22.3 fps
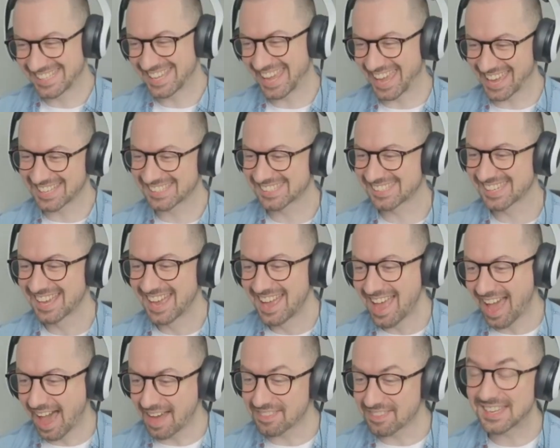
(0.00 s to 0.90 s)
yes.
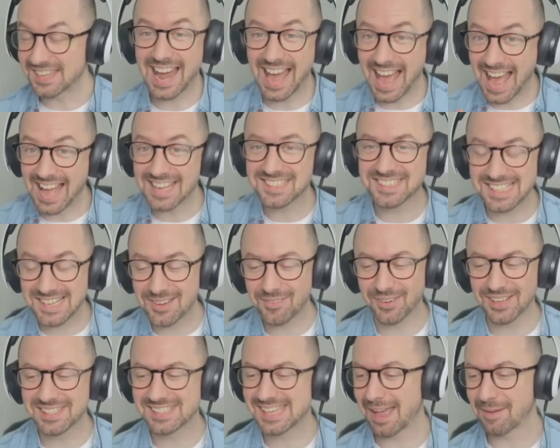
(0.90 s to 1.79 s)
I think that actually
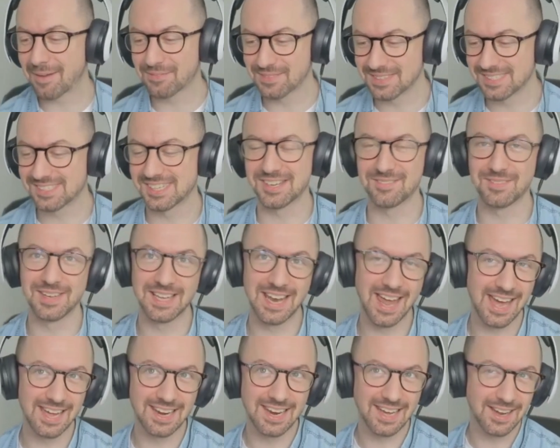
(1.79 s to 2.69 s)
once happened to me,
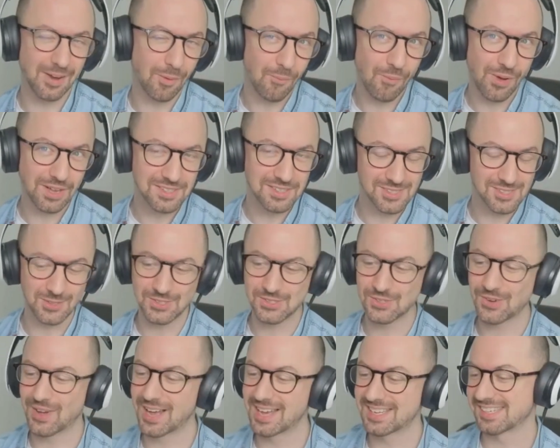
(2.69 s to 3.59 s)
like like once or
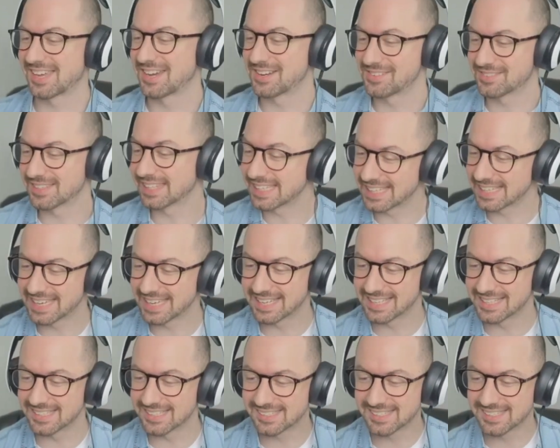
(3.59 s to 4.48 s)
twice over the
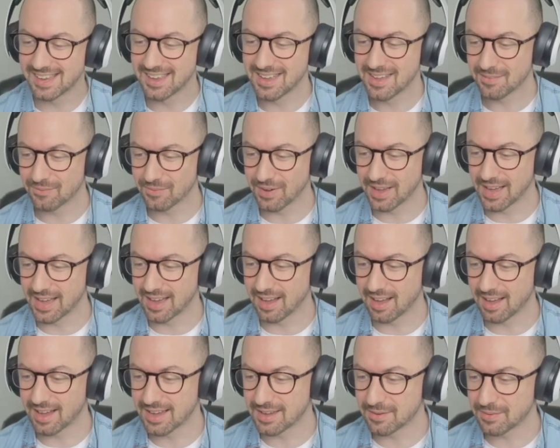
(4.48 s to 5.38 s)
years,
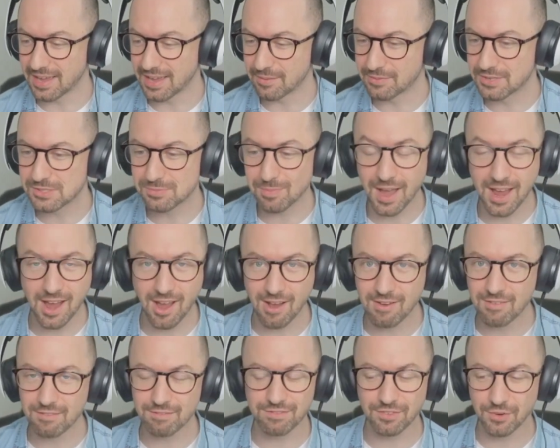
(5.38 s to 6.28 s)
where I, it was my
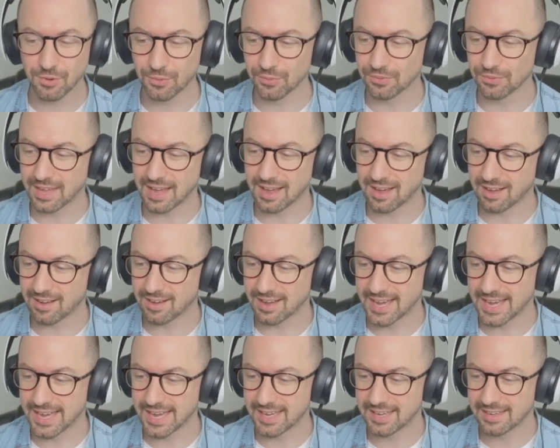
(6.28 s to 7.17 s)
own fault that
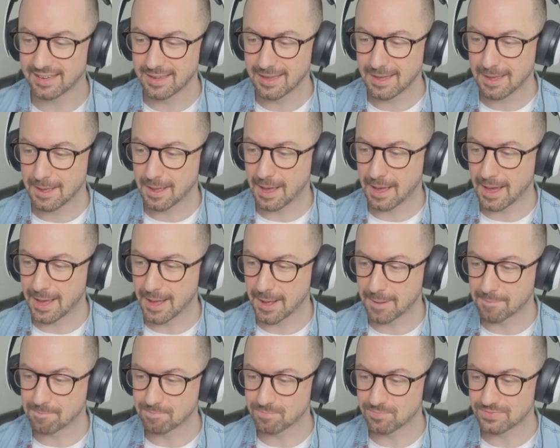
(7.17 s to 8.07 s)
I
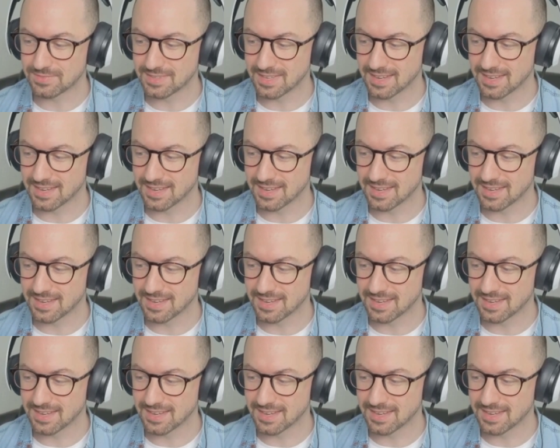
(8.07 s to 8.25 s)
um